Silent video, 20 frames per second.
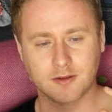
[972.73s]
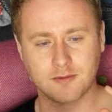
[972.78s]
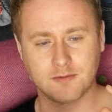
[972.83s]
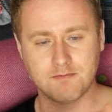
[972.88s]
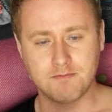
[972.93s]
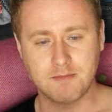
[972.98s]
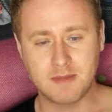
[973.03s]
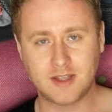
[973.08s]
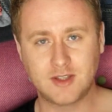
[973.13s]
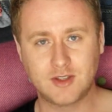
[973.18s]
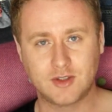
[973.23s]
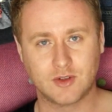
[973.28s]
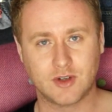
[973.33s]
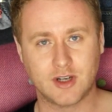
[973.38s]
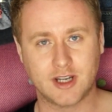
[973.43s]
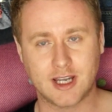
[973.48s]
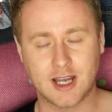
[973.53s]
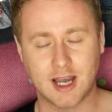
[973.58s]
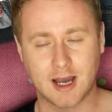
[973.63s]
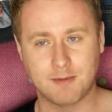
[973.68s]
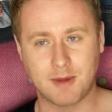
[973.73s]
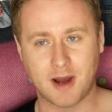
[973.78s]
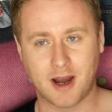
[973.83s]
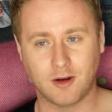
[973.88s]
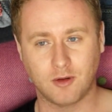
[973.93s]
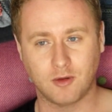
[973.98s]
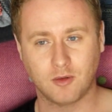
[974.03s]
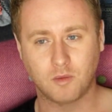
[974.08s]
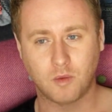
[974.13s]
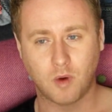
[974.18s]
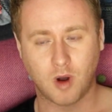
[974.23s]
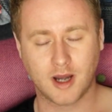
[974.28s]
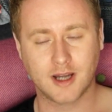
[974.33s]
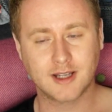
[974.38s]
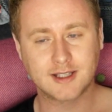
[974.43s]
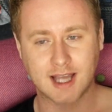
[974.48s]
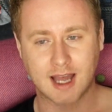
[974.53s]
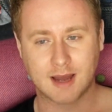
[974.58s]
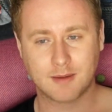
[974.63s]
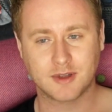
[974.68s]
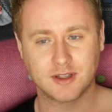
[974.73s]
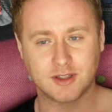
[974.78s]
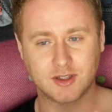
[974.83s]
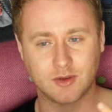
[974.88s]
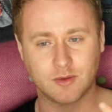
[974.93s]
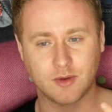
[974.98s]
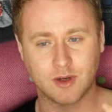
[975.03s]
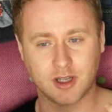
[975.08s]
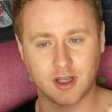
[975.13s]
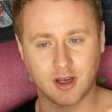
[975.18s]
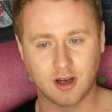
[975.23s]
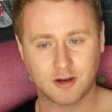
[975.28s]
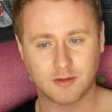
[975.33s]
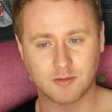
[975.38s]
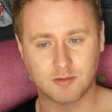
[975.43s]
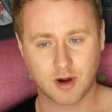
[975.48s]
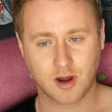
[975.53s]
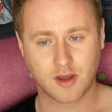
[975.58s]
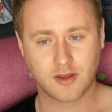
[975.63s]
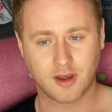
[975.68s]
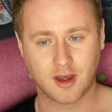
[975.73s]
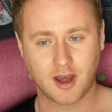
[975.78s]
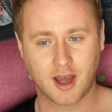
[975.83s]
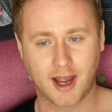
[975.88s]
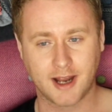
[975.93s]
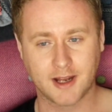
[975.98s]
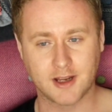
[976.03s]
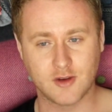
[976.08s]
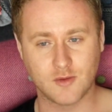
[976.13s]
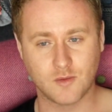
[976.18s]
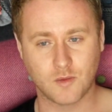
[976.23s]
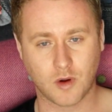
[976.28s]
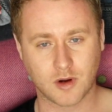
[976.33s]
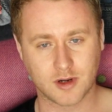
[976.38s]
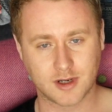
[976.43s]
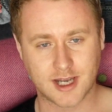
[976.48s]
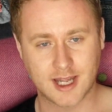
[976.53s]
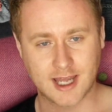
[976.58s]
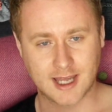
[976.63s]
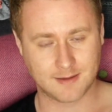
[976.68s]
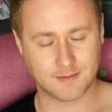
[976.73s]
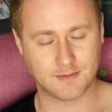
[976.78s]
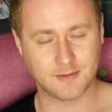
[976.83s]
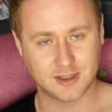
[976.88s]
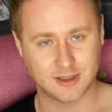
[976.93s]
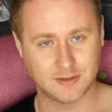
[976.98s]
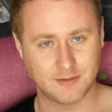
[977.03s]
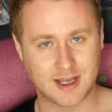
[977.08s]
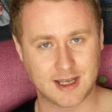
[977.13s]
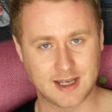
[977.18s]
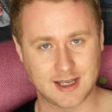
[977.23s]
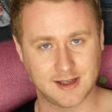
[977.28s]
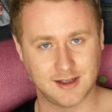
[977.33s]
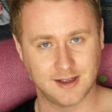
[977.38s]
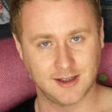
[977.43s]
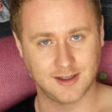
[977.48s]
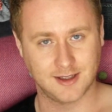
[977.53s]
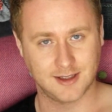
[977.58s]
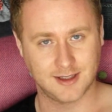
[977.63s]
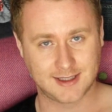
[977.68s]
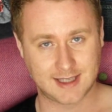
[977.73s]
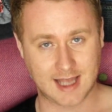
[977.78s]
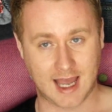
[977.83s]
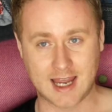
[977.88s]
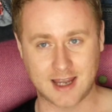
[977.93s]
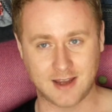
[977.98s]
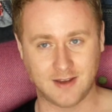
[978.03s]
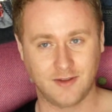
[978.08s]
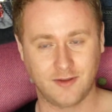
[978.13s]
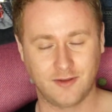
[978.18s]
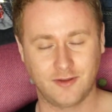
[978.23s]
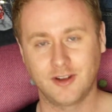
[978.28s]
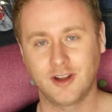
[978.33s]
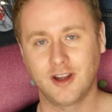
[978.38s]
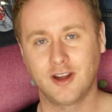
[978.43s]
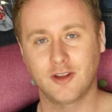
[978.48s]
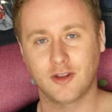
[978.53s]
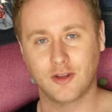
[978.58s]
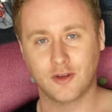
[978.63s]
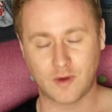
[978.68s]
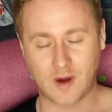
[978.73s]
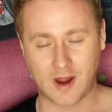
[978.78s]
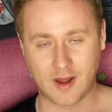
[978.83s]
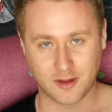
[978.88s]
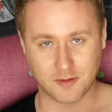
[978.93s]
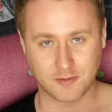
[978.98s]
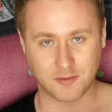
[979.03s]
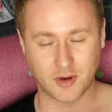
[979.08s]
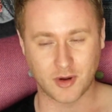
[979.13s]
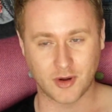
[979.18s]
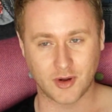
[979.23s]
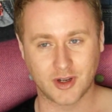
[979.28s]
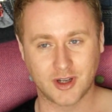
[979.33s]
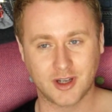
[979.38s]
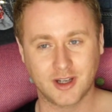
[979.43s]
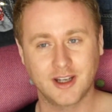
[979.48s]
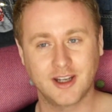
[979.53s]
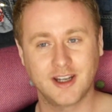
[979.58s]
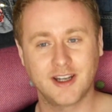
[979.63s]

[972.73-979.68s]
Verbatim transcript: mystery about what has happened to her younger brother, and you want him to be safe throughout the book.